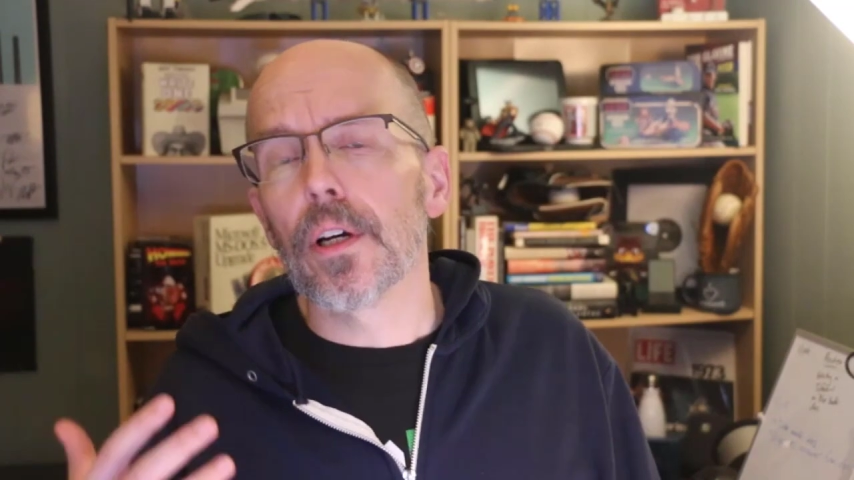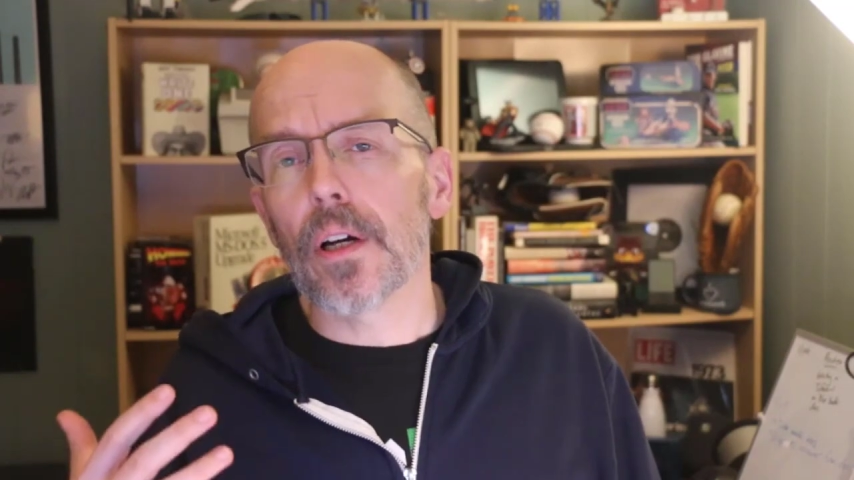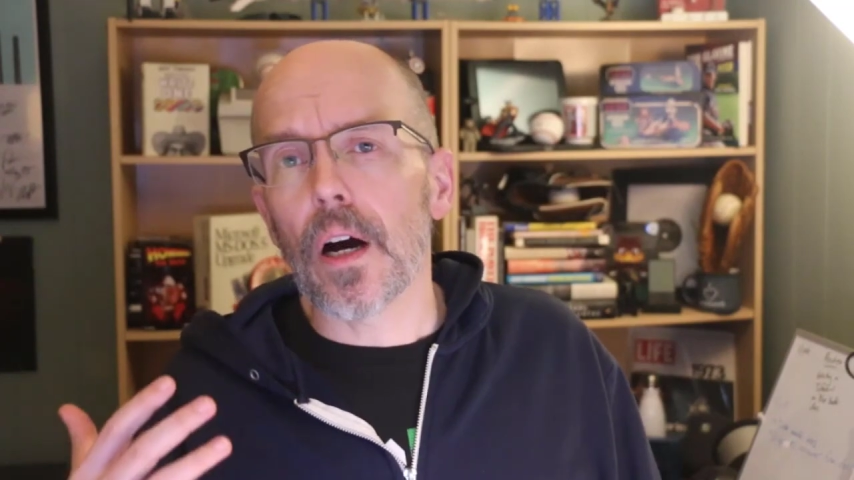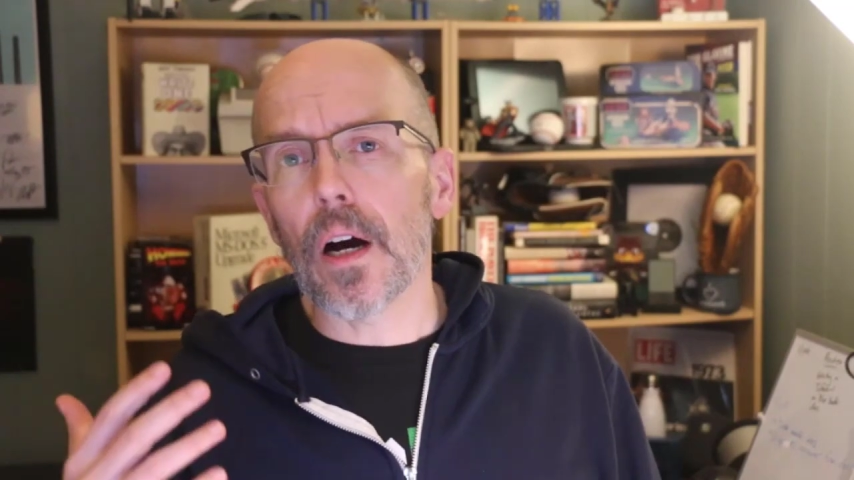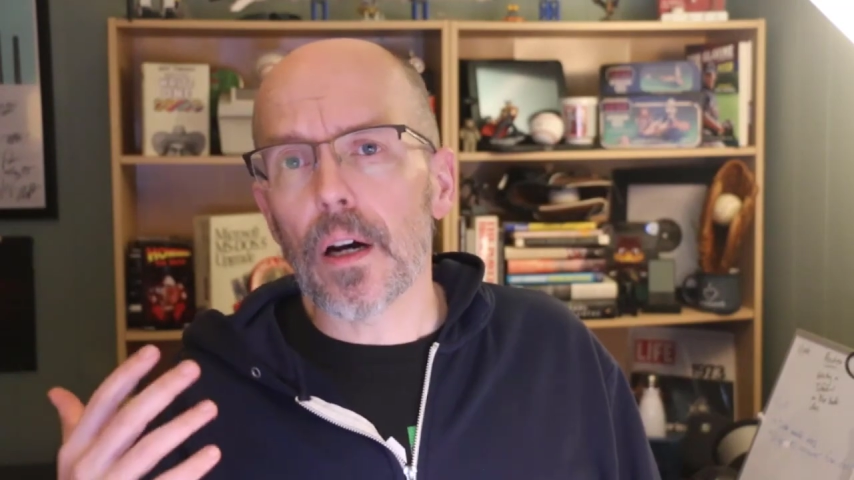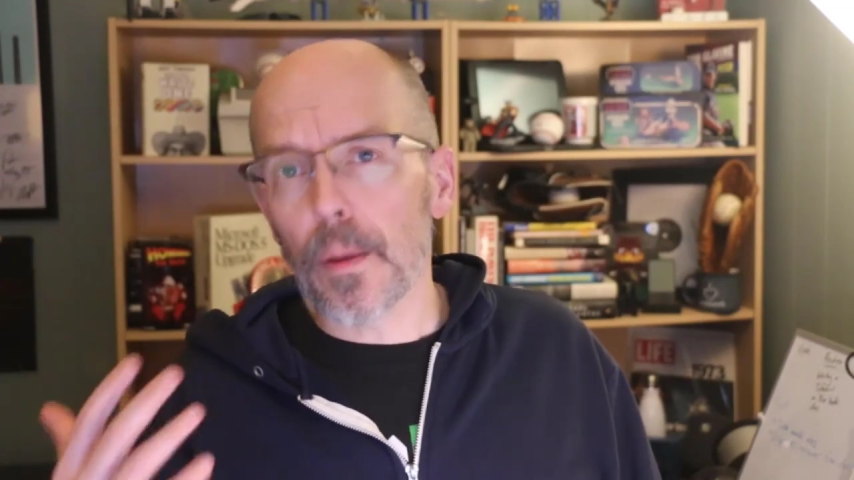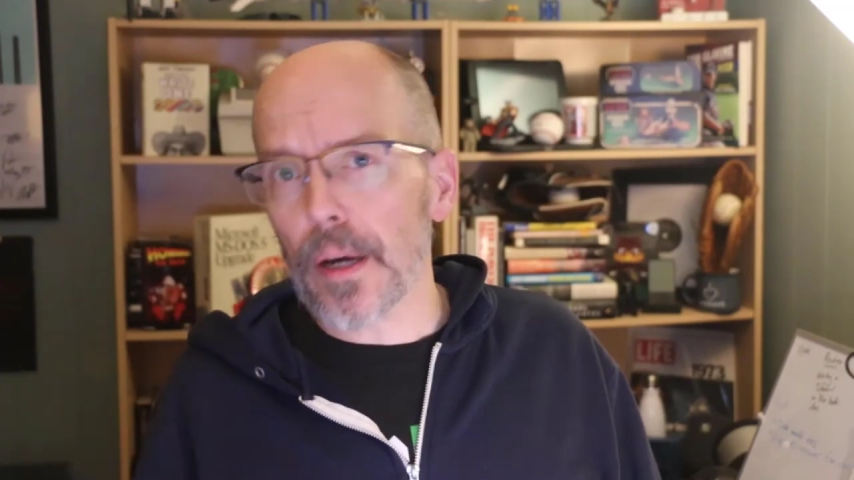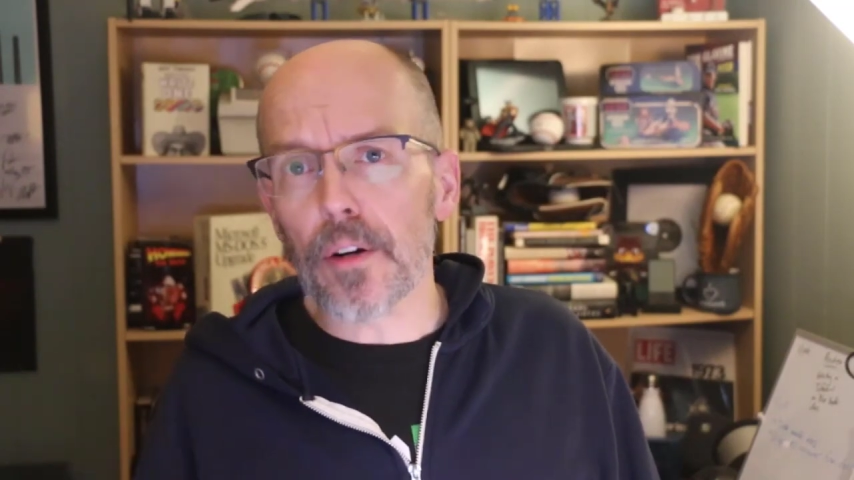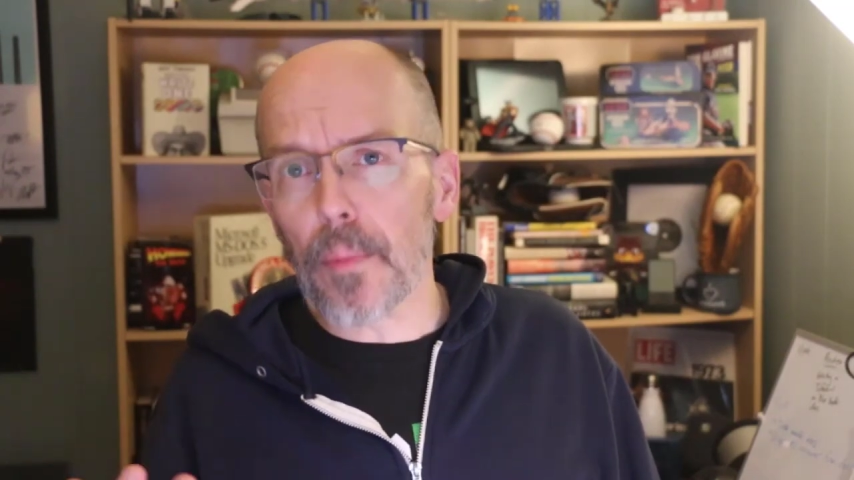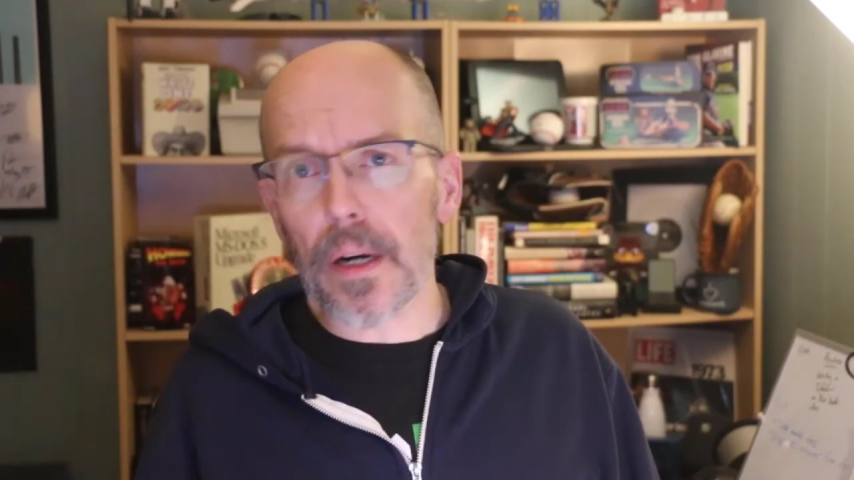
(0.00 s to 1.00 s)
amount
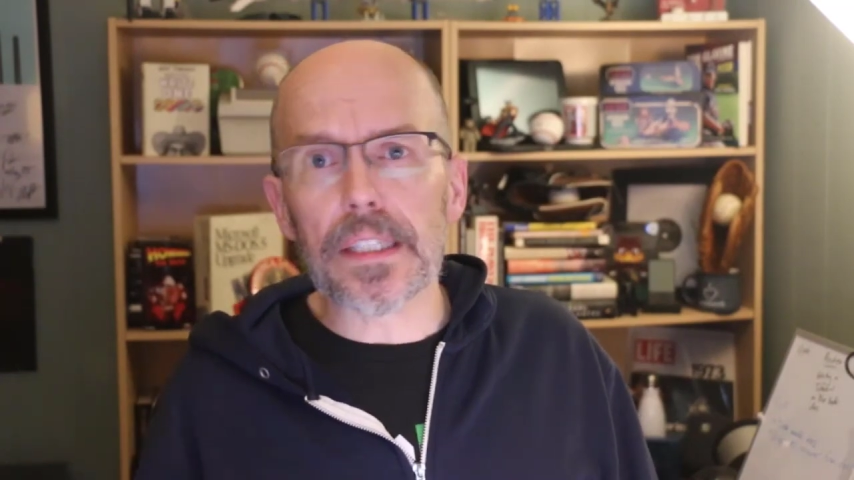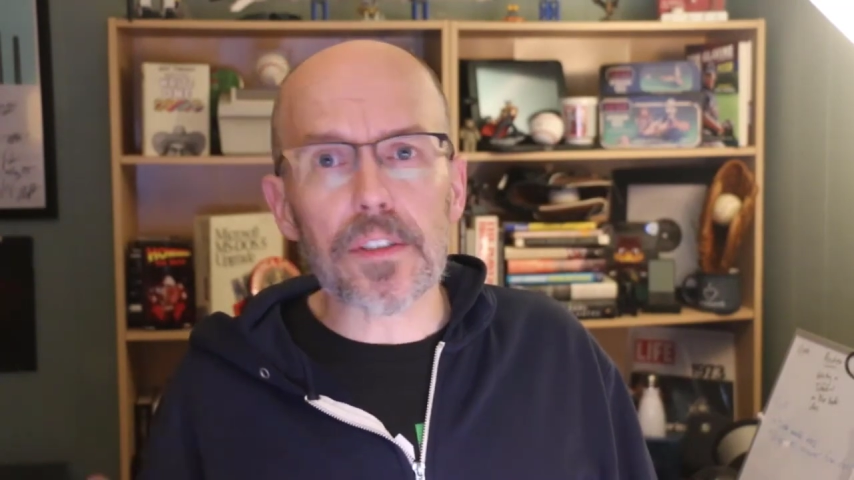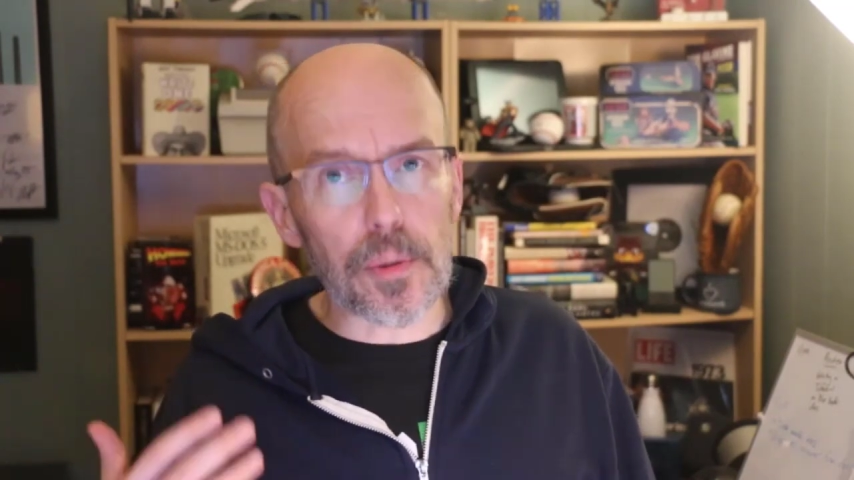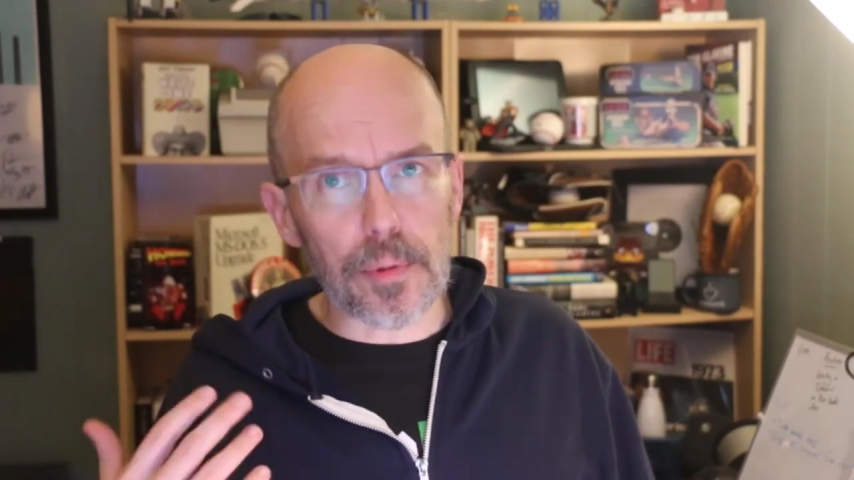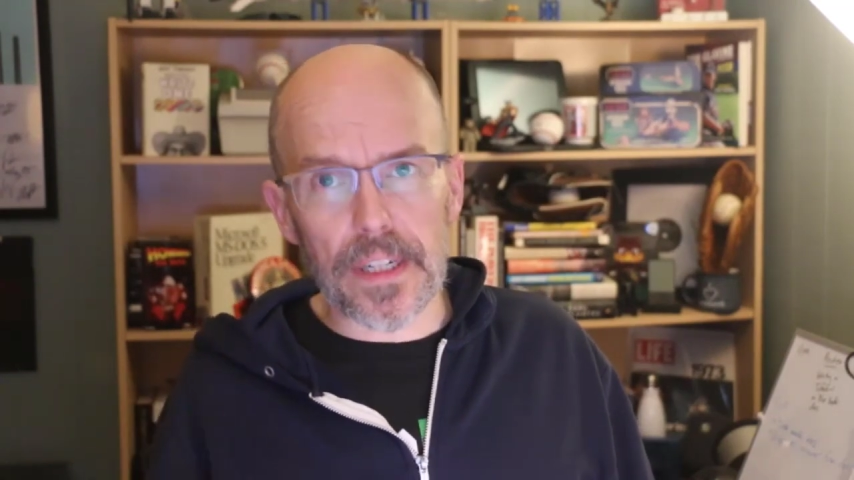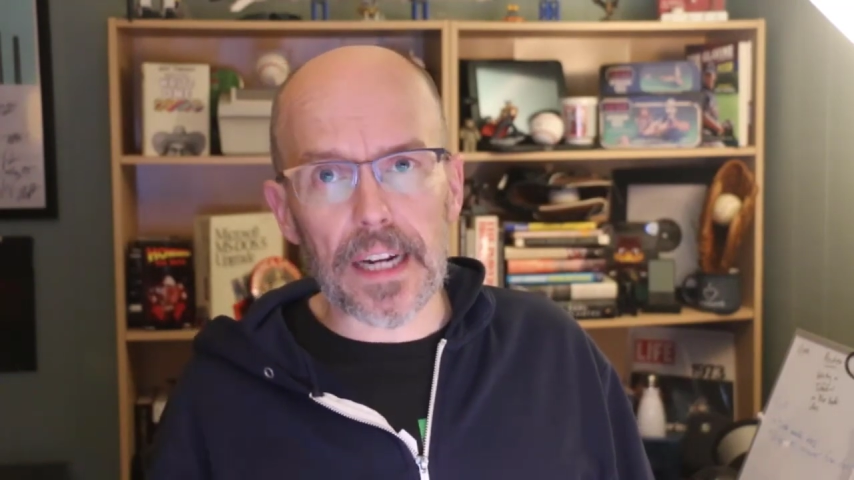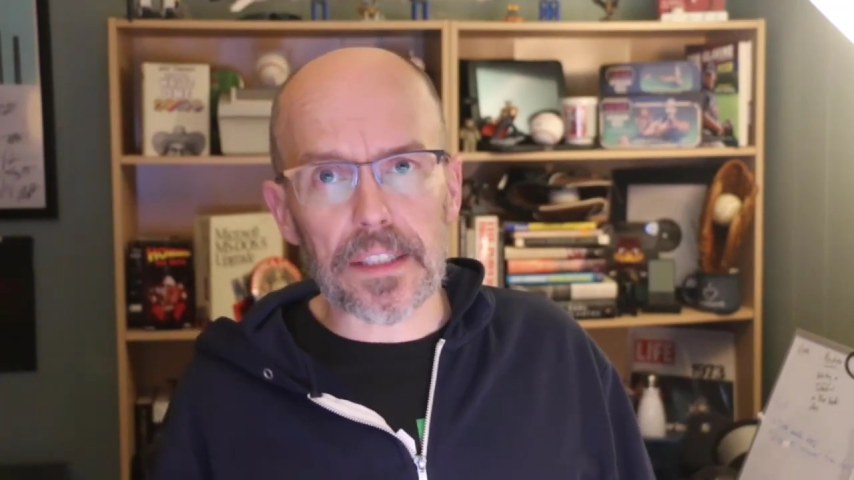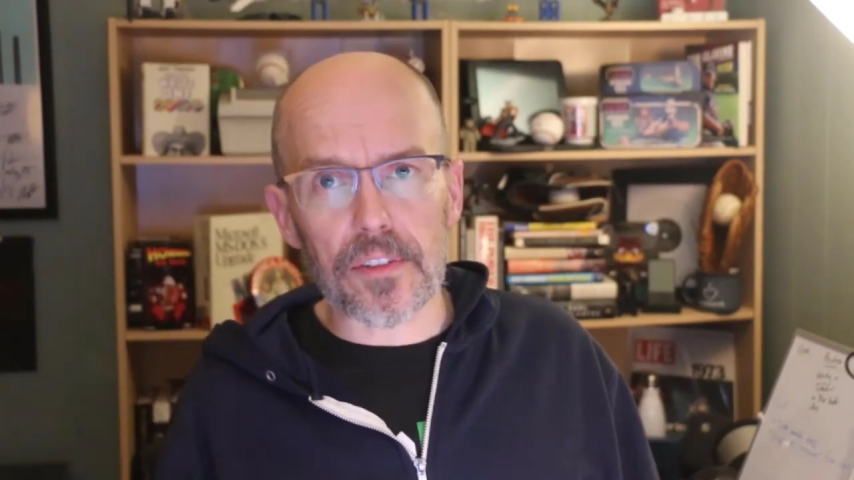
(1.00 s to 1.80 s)
of money to protect it.